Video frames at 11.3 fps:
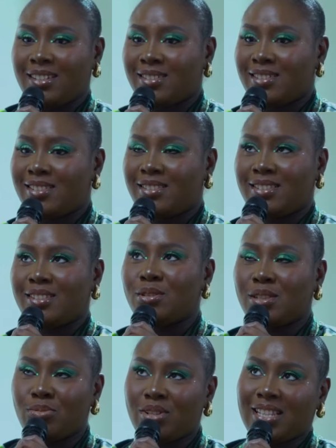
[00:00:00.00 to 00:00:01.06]
because he's
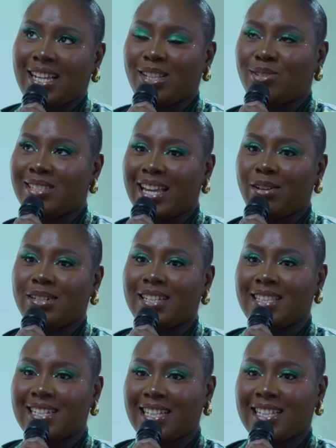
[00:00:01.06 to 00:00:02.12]
most likely to die within
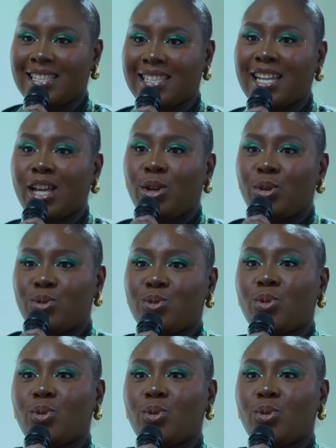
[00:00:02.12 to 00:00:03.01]
3 years. So